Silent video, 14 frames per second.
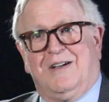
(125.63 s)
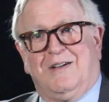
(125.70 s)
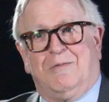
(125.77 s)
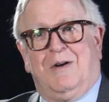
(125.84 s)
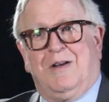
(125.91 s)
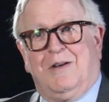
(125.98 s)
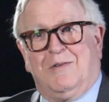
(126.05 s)

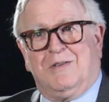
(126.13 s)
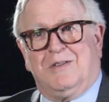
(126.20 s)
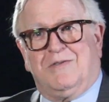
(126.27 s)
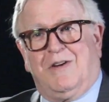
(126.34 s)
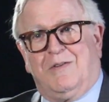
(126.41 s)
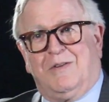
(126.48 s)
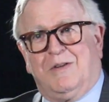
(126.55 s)
radio is a
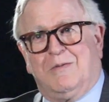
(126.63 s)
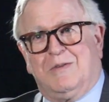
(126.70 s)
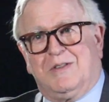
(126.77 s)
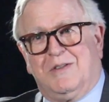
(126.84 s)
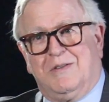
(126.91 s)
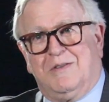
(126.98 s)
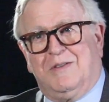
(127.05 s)
favorite. There
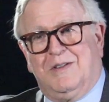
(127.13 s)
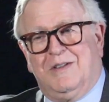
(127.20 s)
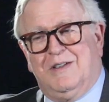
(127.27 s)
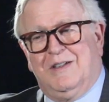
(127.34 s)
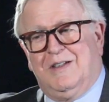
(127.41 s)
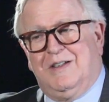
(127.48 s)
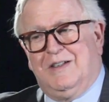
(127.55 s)
was an
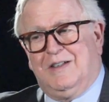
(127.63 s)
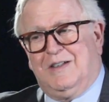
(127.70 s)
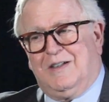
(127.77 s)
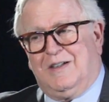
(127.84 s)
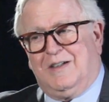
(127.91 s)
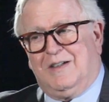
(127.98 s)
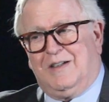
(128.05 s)

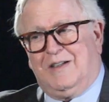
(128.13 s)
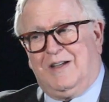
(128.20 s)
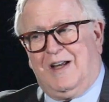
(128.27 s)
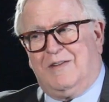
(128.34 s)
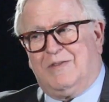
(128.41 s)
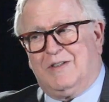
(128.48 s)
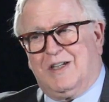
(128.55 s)

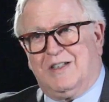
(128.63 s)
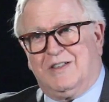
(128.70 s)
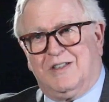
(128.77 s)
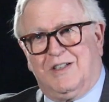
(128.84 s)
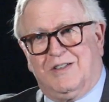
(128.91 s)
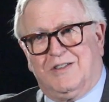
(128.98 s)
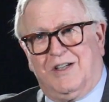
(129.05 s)

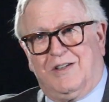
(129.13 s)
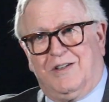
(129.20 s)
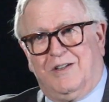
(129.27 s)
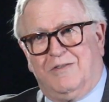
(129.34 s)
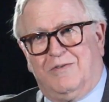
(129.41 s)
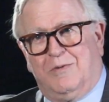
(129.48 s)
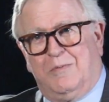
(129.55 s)
advertising
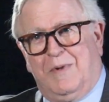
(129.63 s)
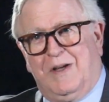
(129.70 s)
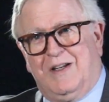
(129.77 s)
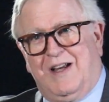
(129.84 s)
executive who made